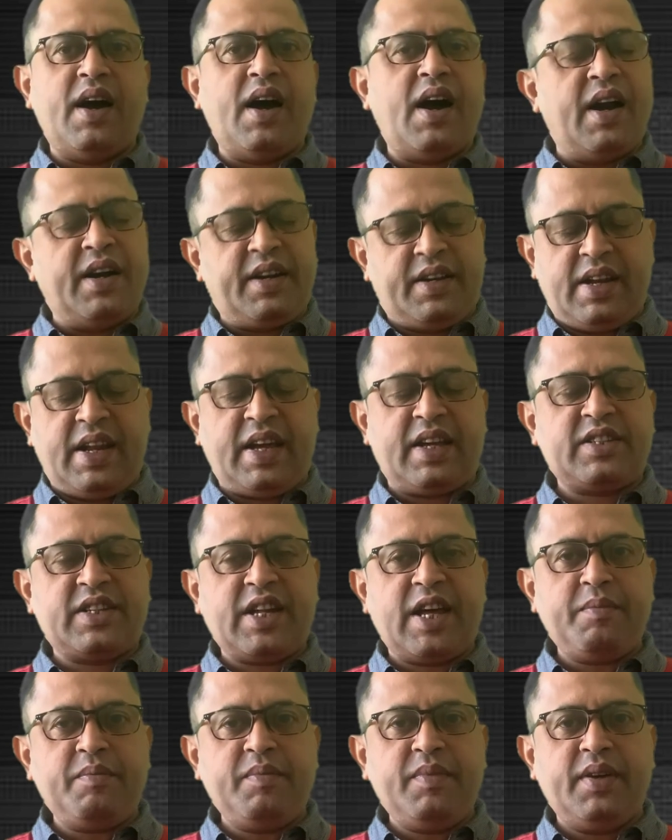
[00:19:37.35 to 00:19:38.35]
Until next
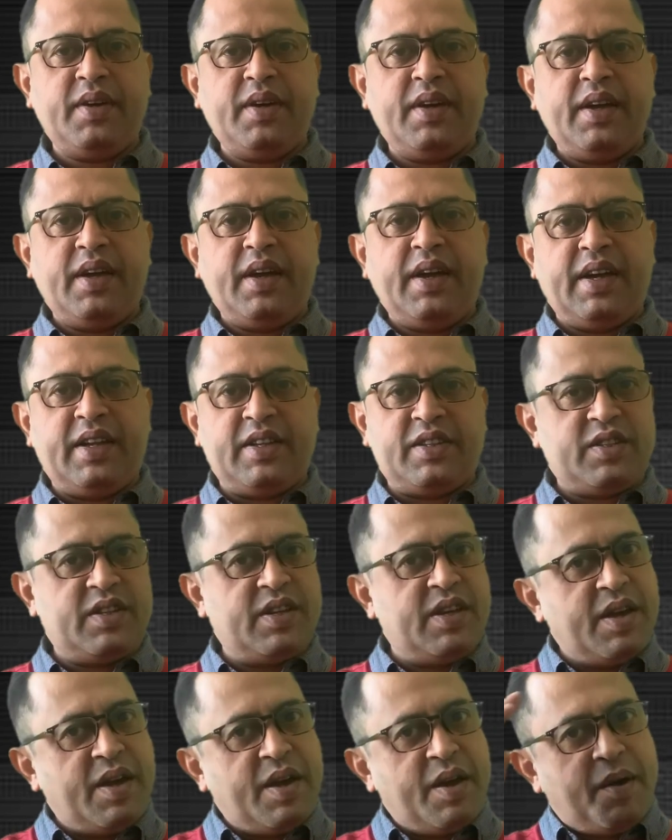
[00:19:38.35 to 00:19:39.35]
time,
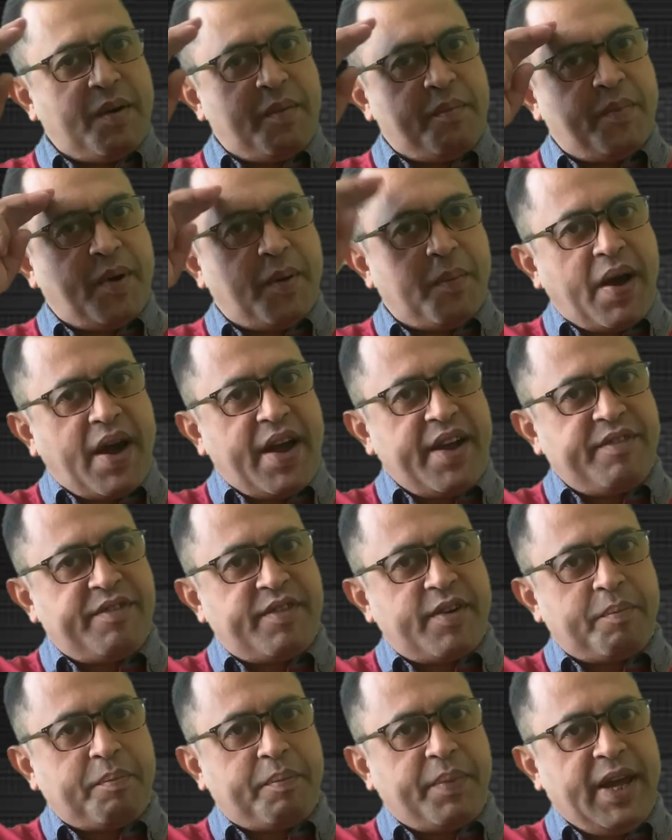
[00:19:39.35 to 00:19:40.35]
it's bye-bye
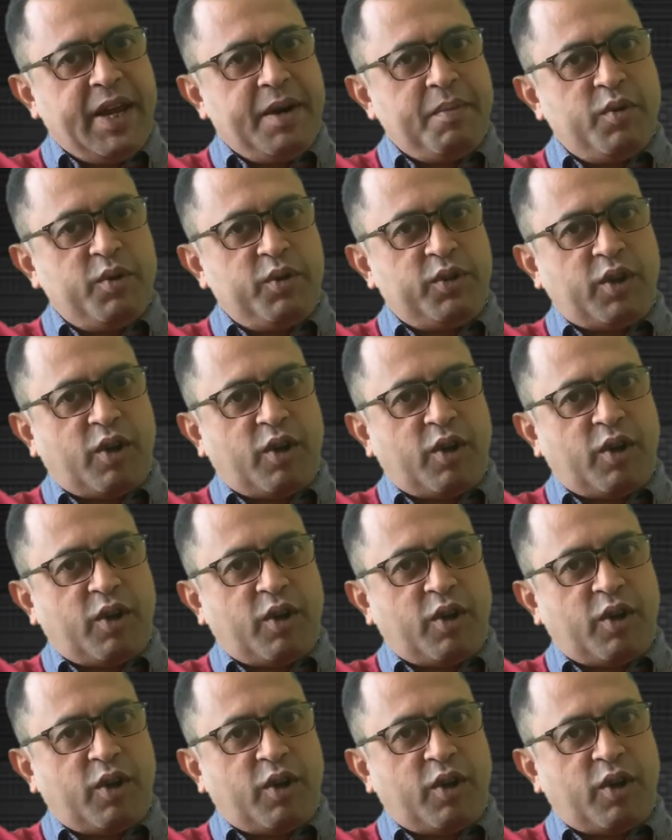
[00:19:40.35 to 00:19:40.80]
from Pale Blue